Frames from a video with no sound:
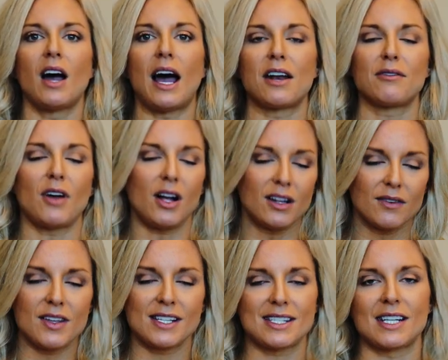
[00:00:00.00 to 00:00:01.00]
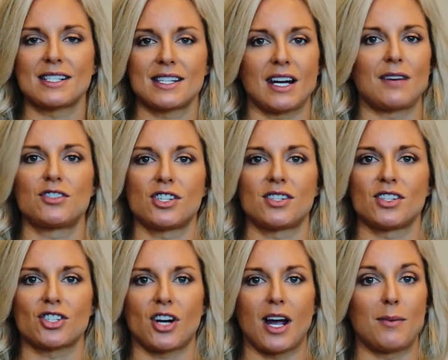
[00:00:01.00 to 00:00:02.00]
Out of all of these things that I've just
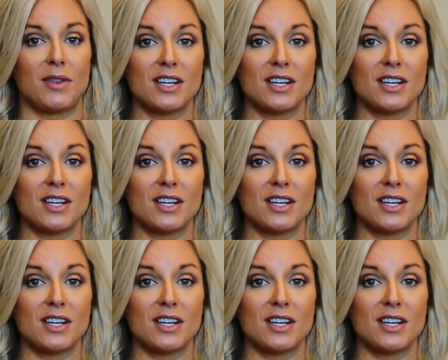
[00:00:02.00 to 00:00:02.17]
described,